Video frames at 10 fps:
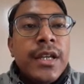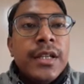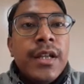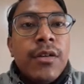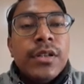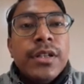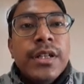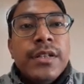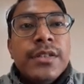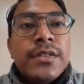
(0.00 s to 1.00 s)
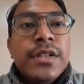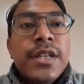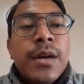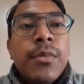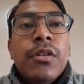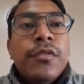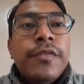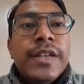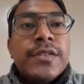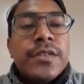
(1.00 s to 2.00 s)
now let us study about
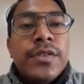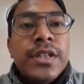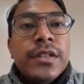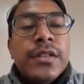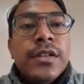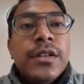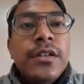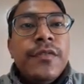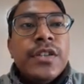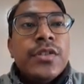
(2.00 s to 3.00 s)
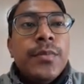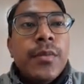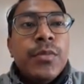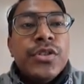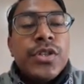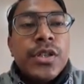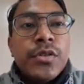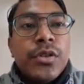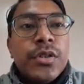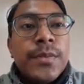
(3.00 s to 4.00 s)
phase 3, the third phase of population
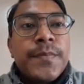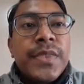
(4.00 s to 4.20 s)
growth.